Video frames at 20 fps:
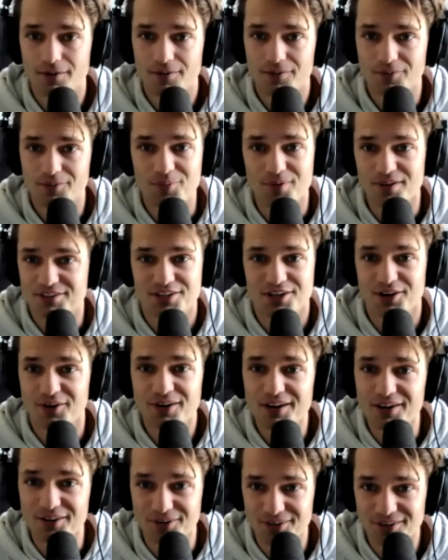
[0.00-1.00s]

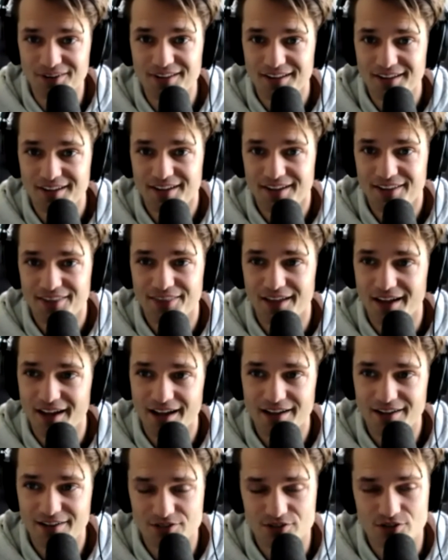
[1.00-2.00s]
material
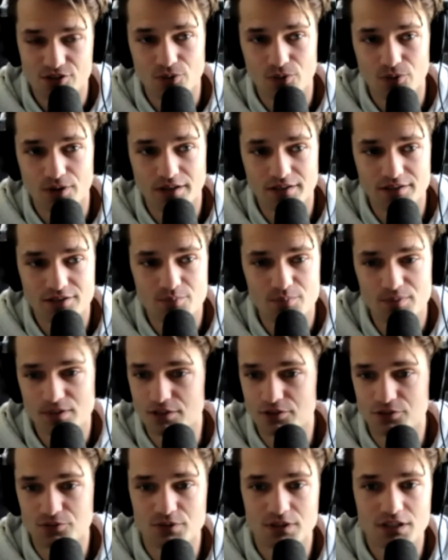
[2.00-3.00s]
that is going to be
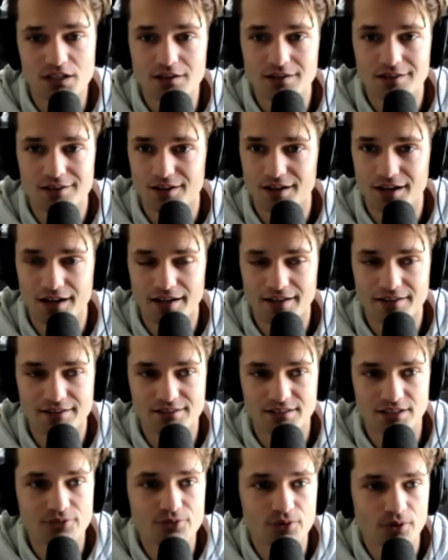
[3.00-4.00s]
unique and
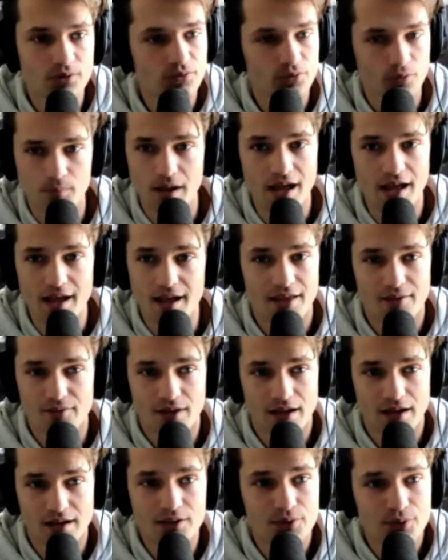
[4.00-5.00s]
different from
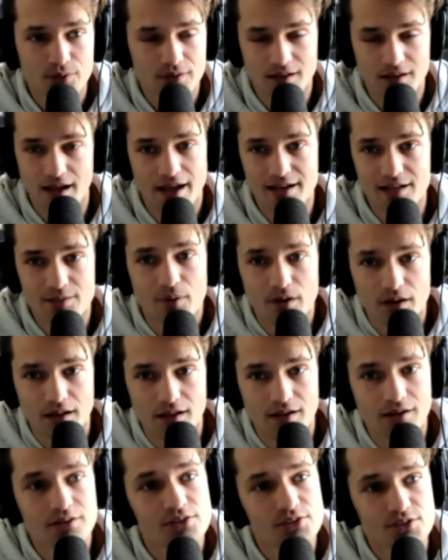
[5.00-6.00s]
anything that anybody
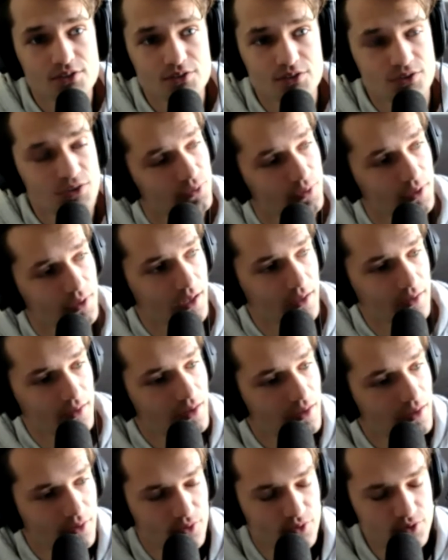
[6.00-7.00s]
else is doing. And
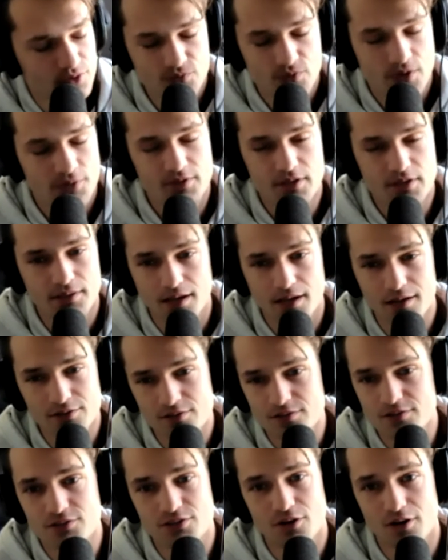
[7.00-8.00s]
there's
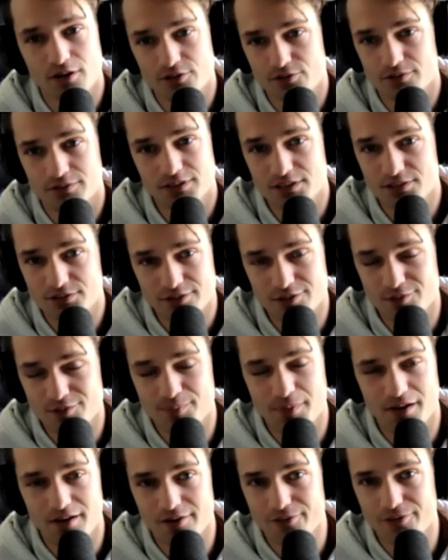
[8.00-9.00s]
50,000 songs released on
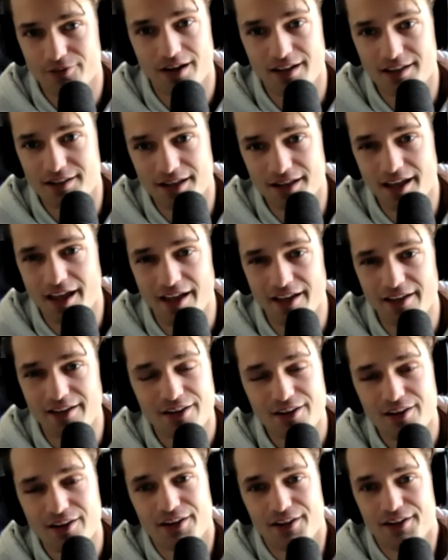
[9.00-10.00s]
Spotify a day.
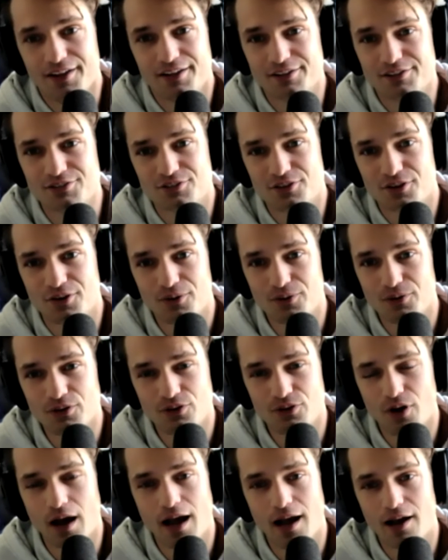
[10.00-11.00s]
Mm-hmm. And
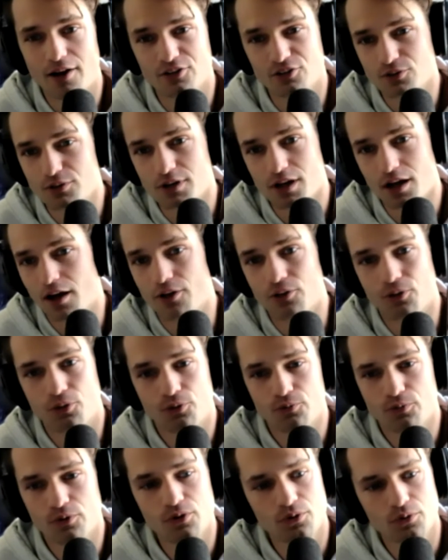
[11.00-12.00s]
so, how do you cut
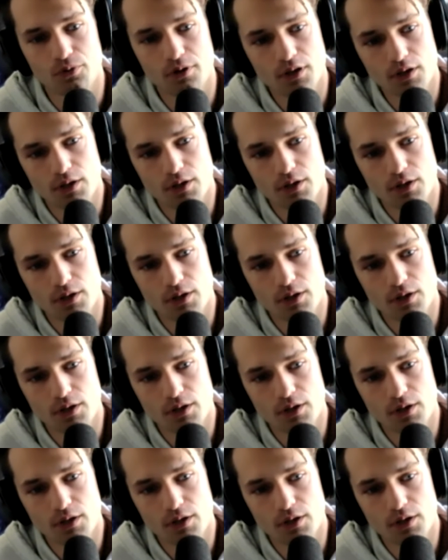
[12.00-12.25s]
through?